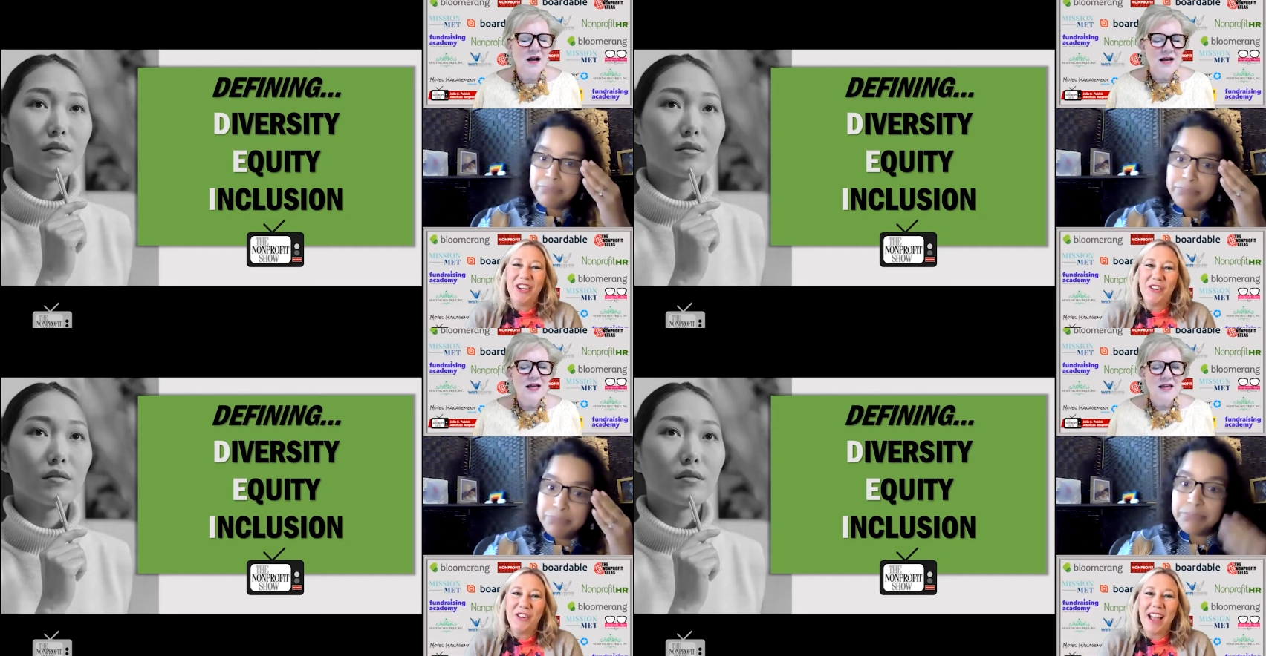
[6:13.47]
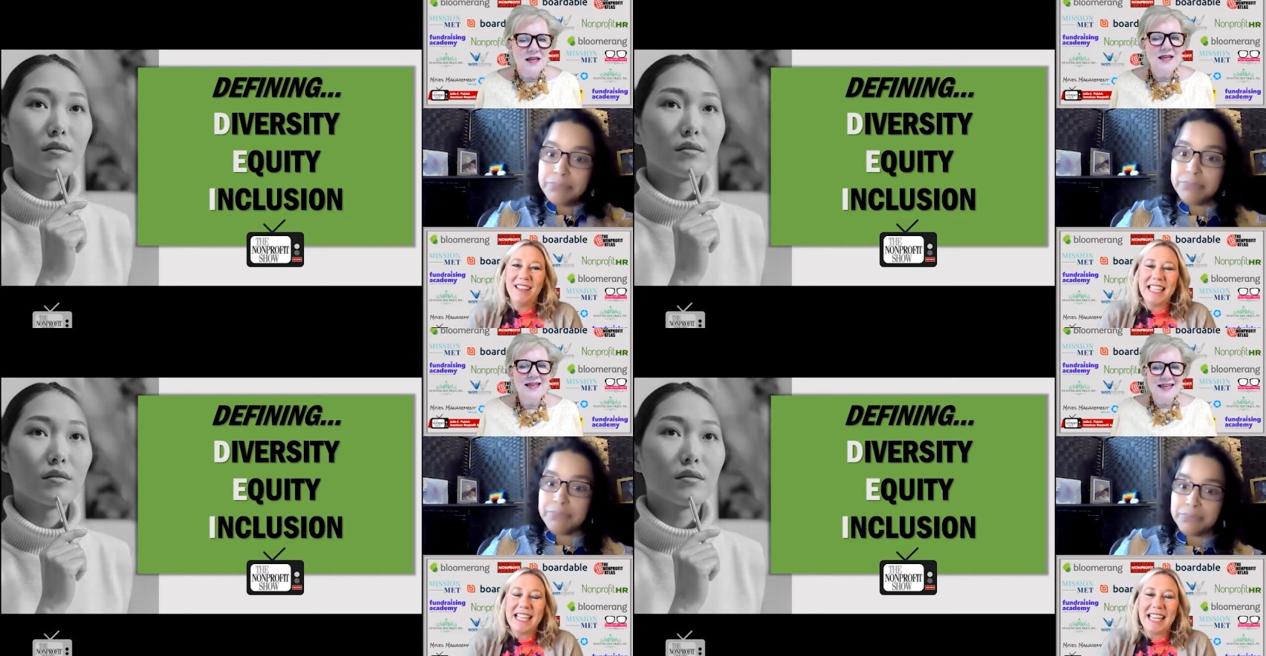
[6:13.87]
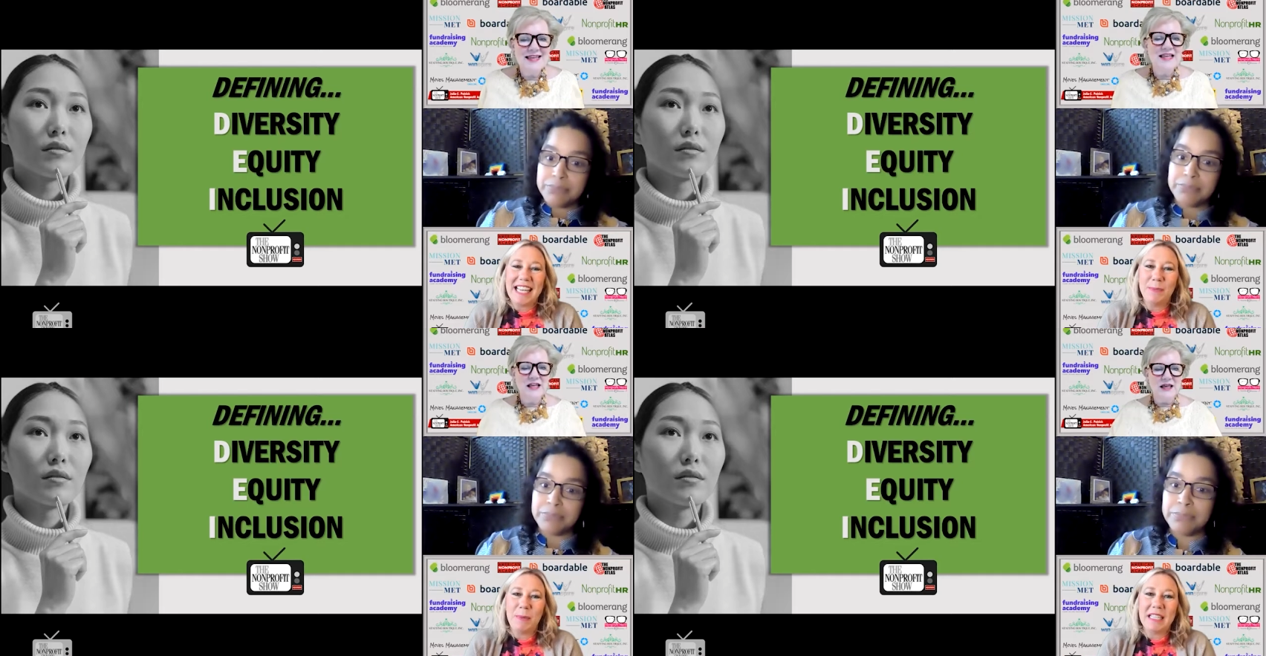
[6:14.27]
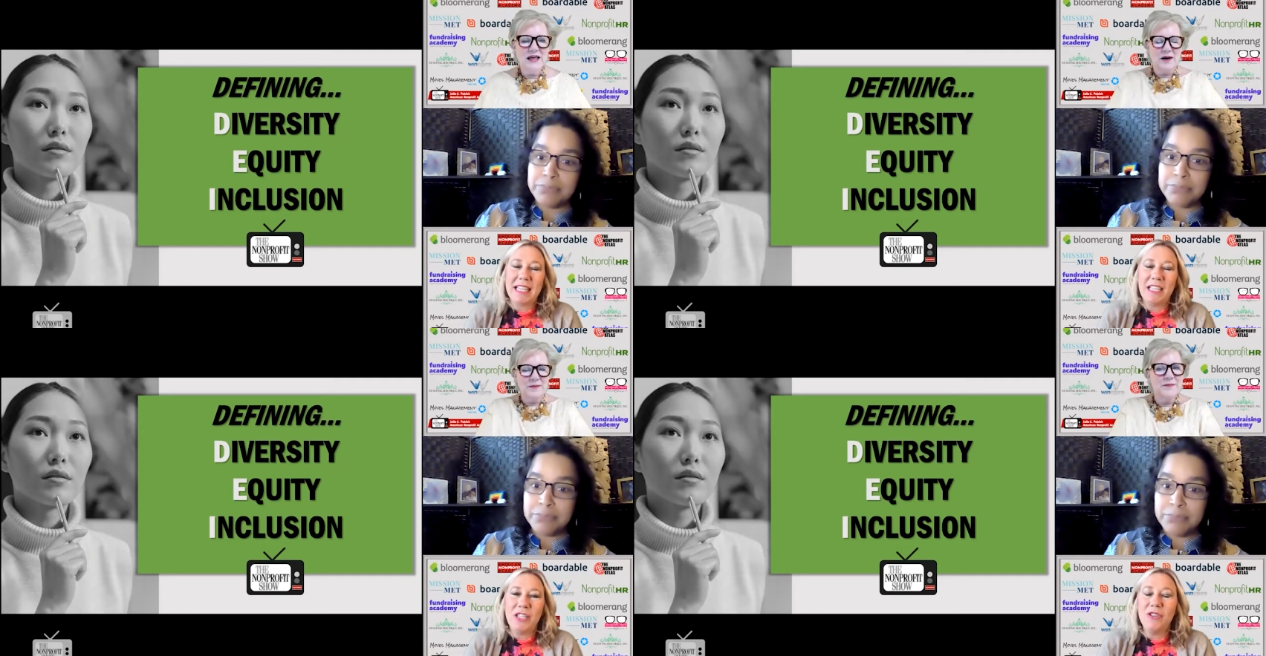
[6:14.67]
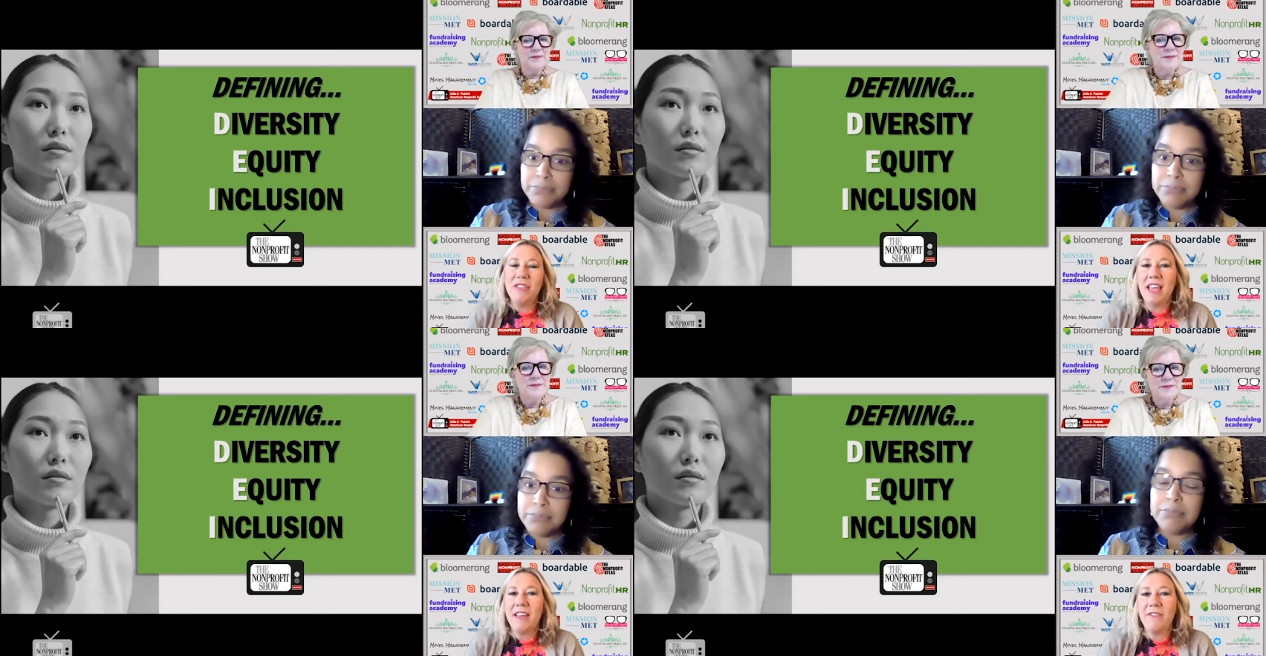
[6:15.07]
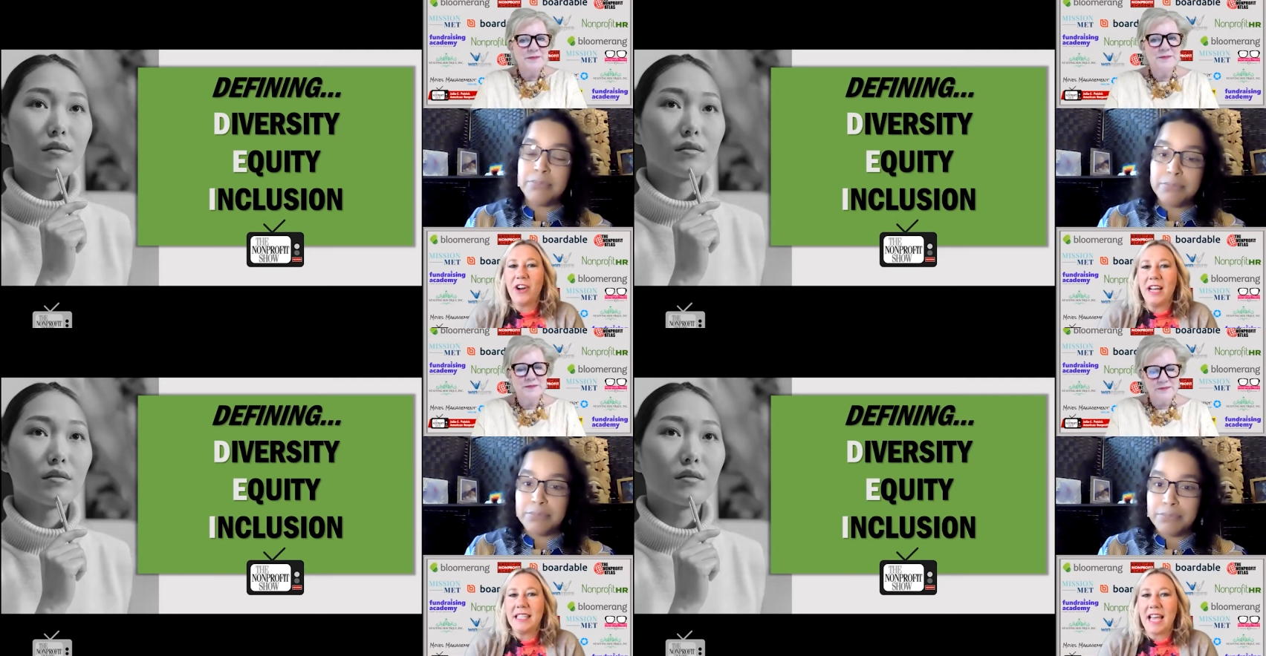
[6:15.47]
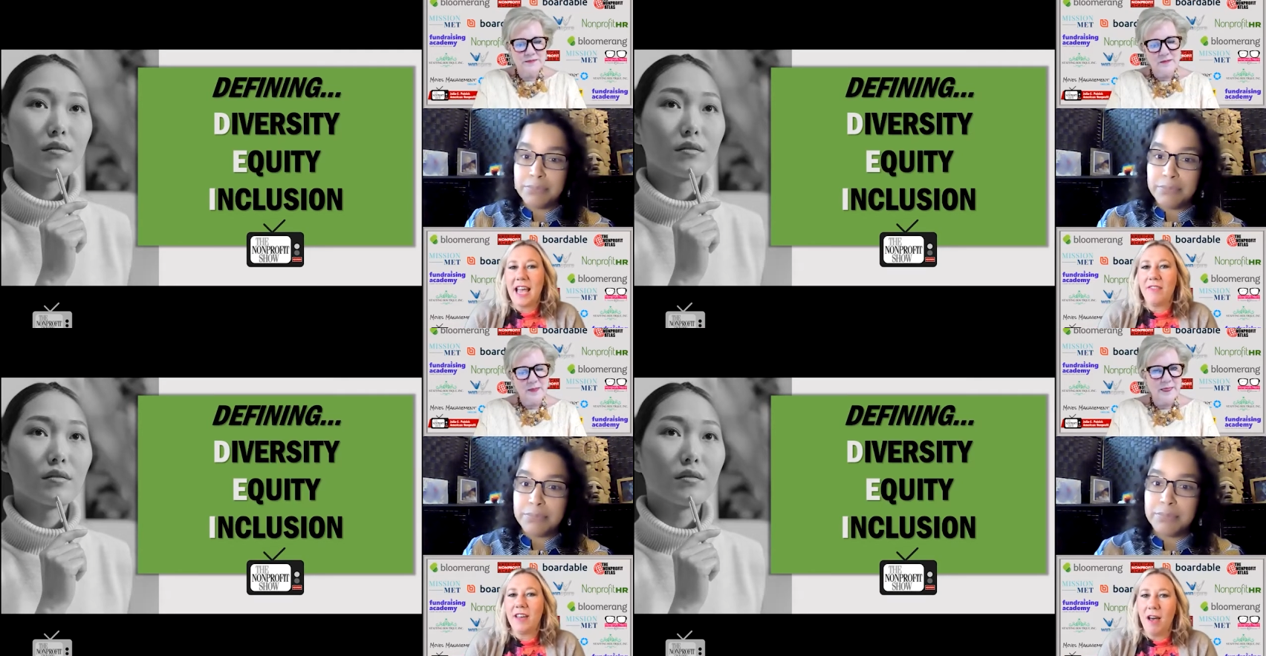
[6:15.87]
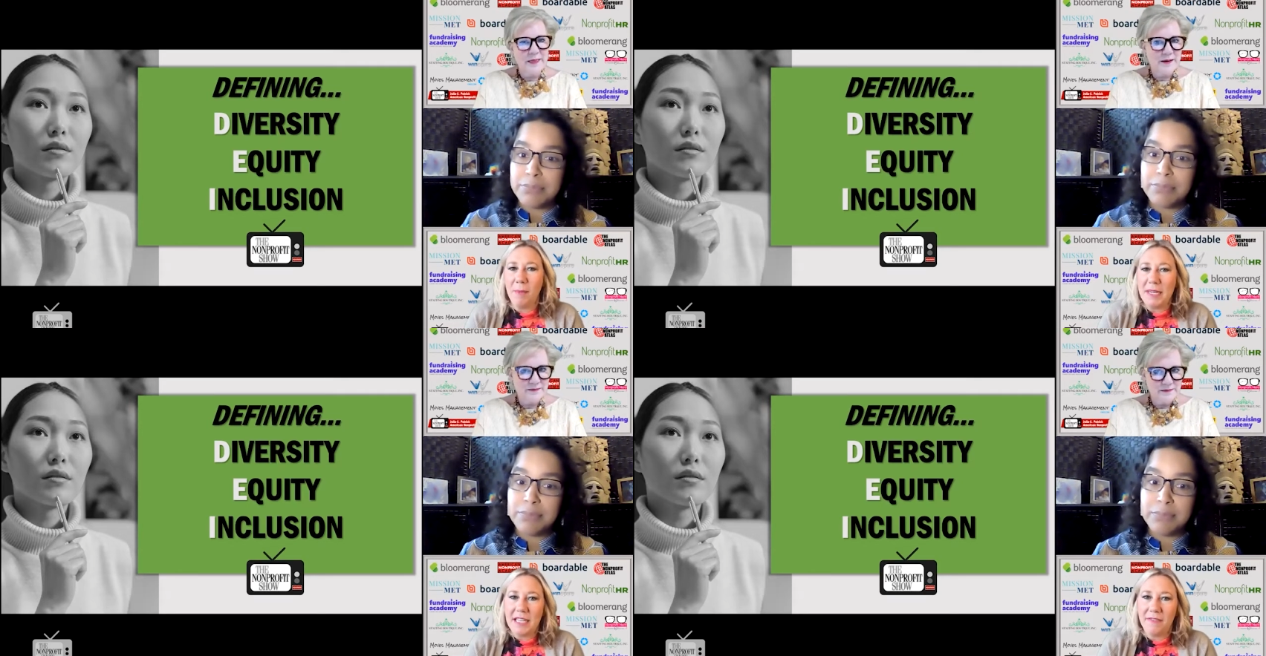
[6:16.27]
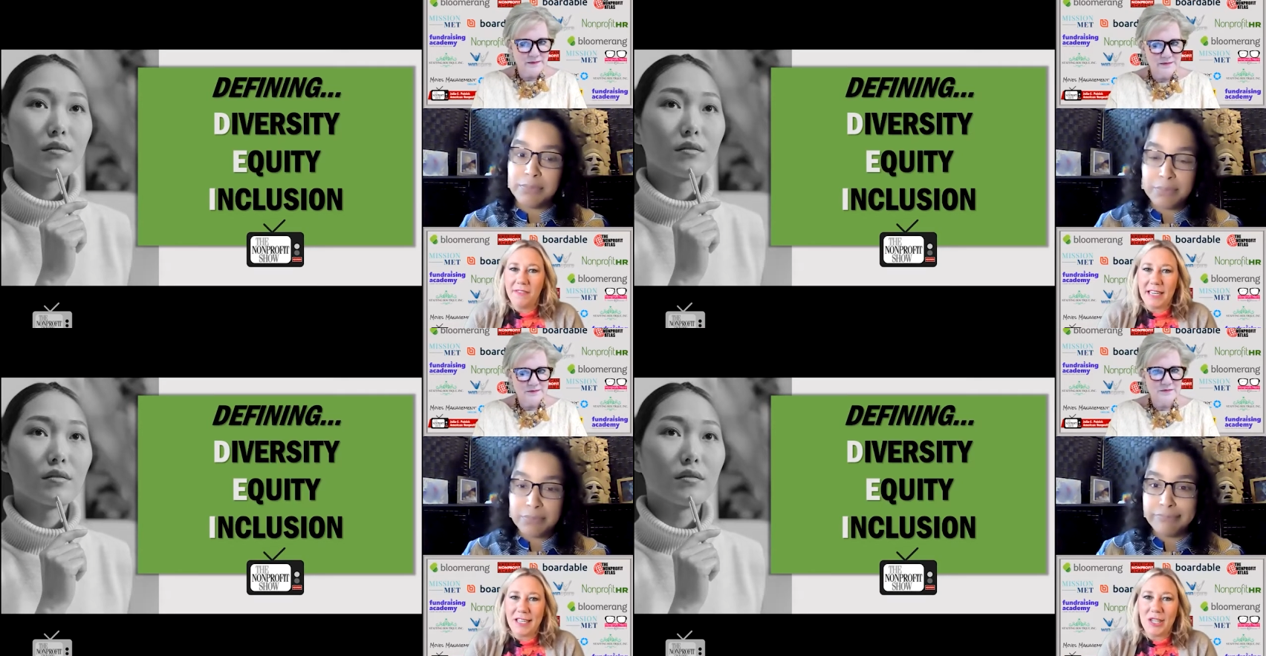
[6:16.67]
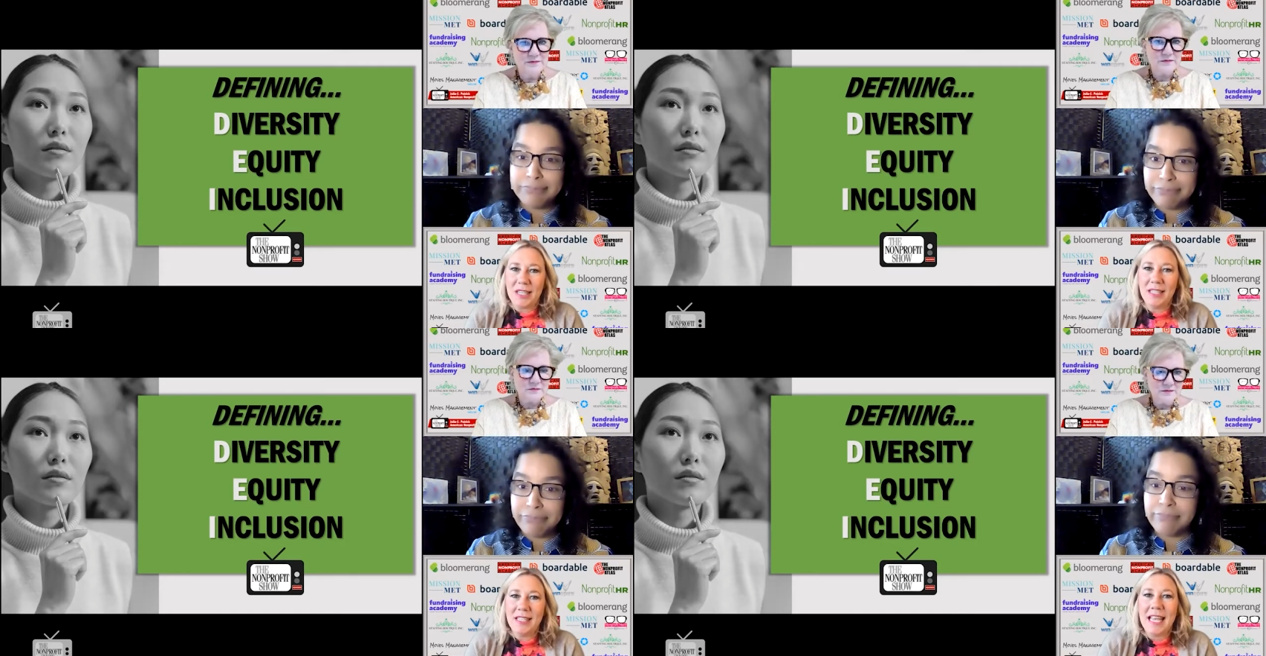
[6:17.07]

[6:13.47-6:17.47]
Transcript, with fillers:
Speaker 1: grounding this because I do think for us to have common definitions